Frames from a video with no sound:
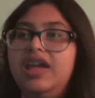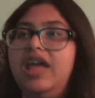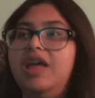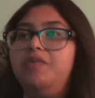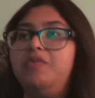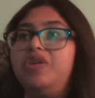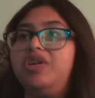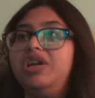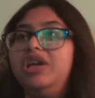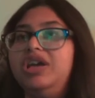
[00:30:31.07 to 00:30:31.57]
And
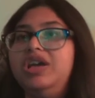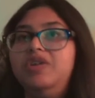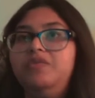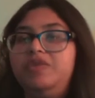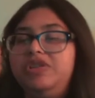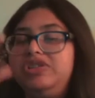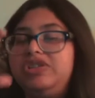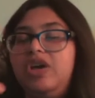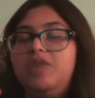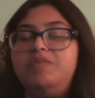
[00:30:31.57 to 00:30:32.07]
we're we
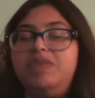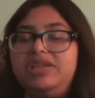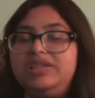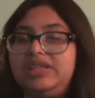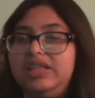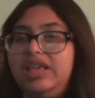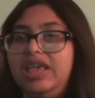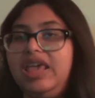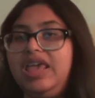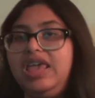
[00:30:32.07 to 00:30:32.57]
saw
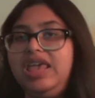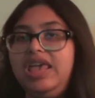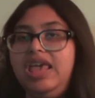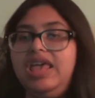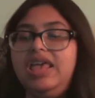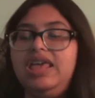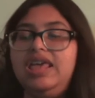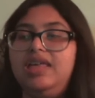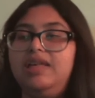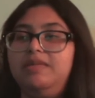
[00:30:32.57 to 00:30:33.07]
basically
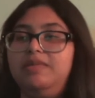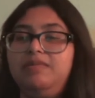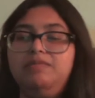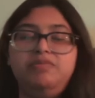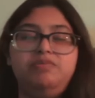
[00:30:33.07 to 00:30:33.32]
it